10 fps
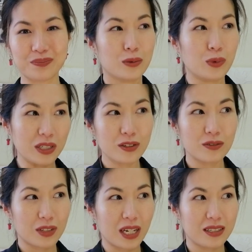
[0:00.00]
Once
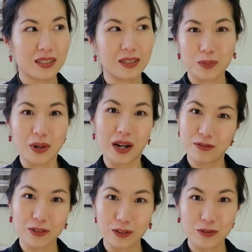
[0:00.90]
you've tested the pram
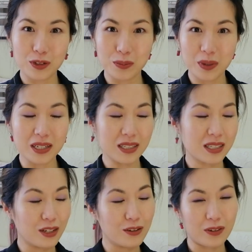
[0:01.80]
for a few months
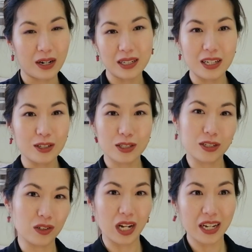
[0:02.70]
and you find that you
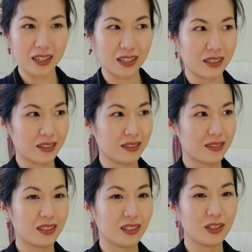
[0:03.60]
still like it,
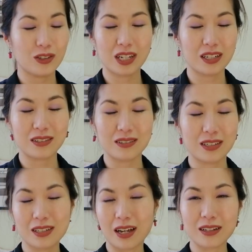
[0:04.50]
you can
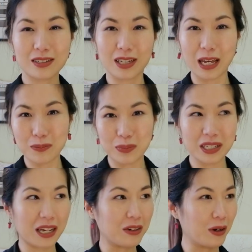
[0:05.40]
decide to keep it
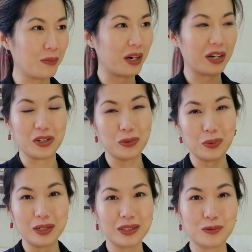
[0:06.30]
and not buy a new
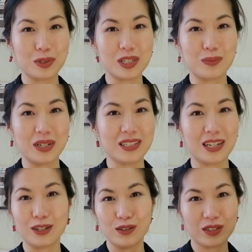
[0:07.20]
one, which means that
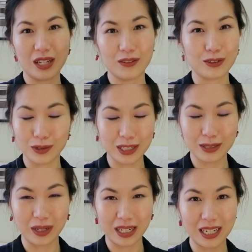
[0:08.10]
you've saved all this
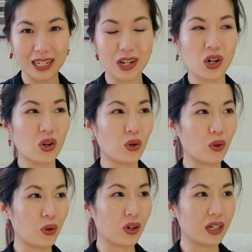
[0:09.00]
money.
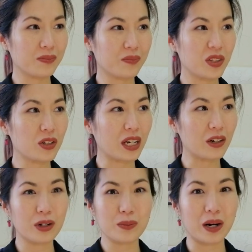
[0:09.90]
Or you can
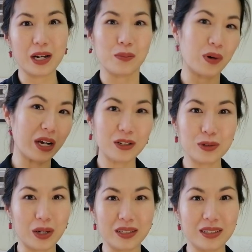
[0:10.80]
go and buy a brand new
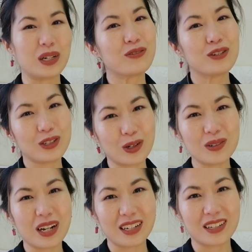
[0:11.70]
one. But if you don't
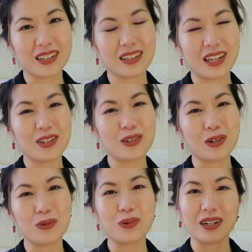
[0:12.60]
like it, then you
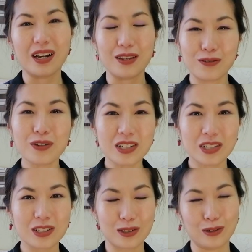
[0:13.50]
know what other
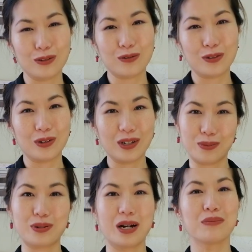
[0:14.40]
features to look for in a
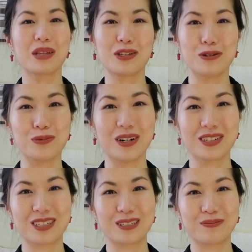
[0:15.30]
pram that you
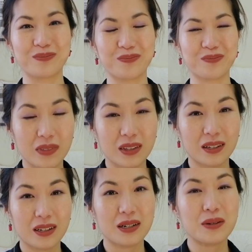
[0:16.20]
want.
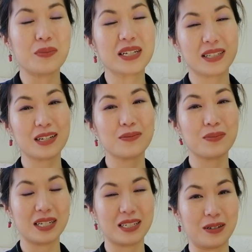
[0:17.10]
My second
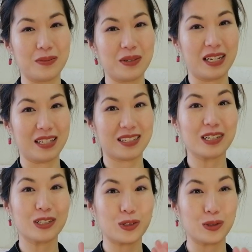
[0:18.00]
big tip is
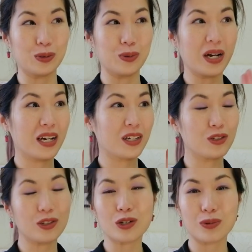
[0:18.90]
to
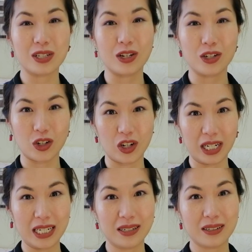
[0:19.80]
do your research
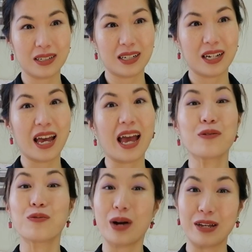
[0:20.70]
early
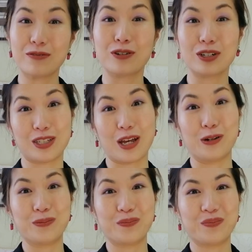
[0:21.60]
and wait for a sale.